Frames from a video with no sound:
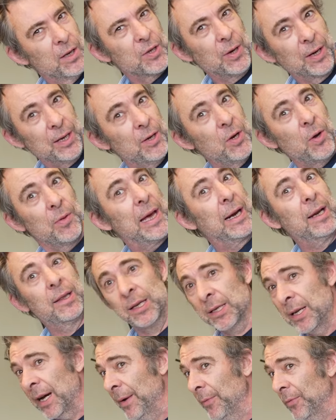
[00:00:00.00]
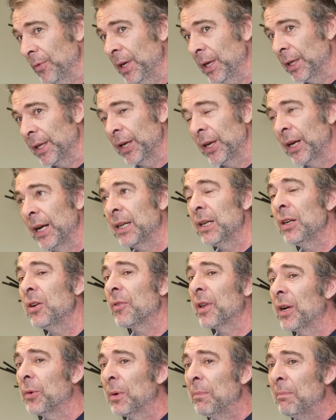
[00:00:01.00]
So I didn't know that at the time, really, and I didn't know
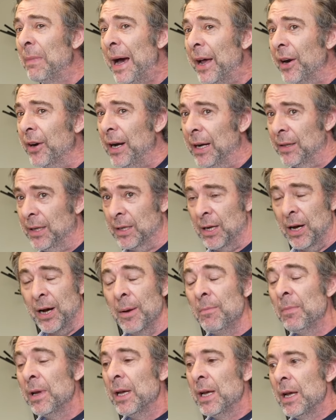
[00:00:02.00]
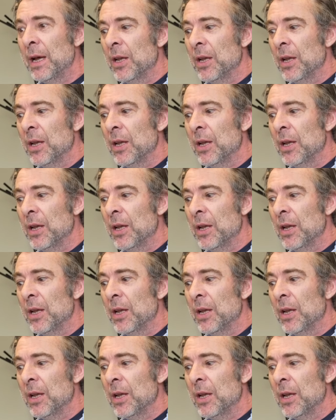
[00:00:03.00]
that it would matter at the time.